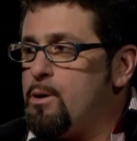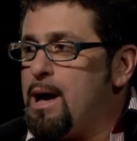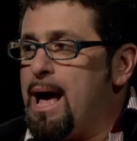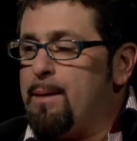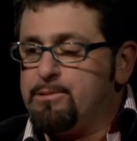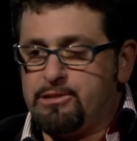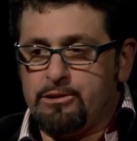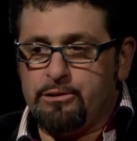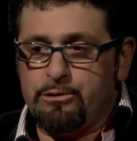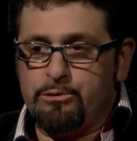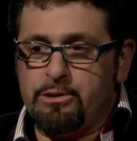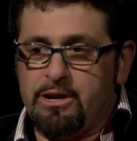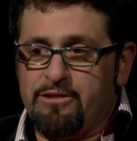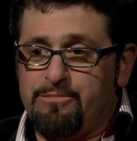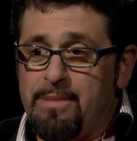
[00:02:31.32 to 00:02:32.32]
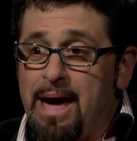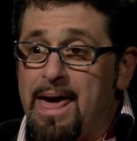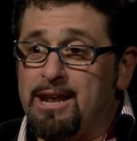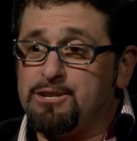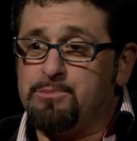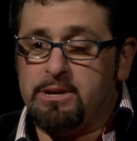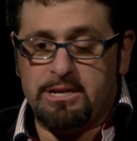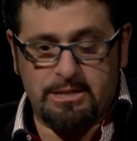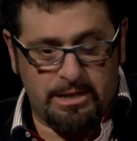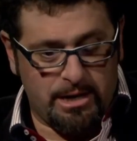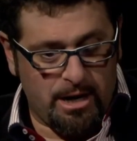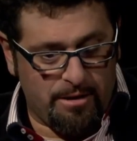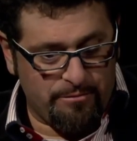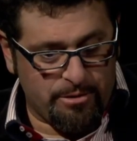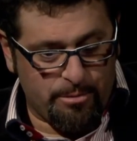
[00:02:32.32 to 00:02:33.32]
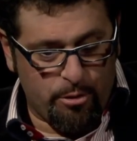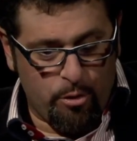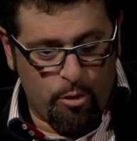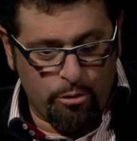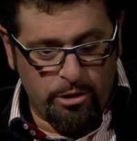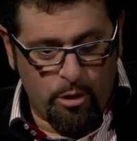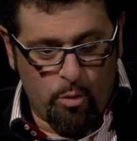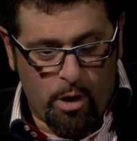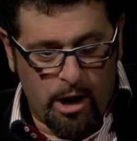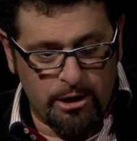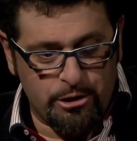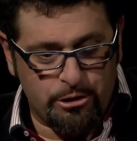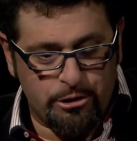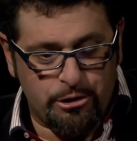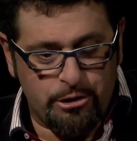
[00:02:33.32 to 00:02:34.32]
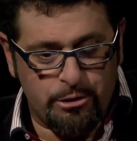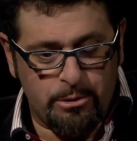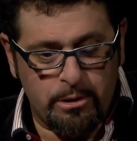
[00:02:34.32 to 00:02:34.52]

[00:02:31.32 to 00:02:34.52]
Absolutely. If management isn't comfortable holding, why should you?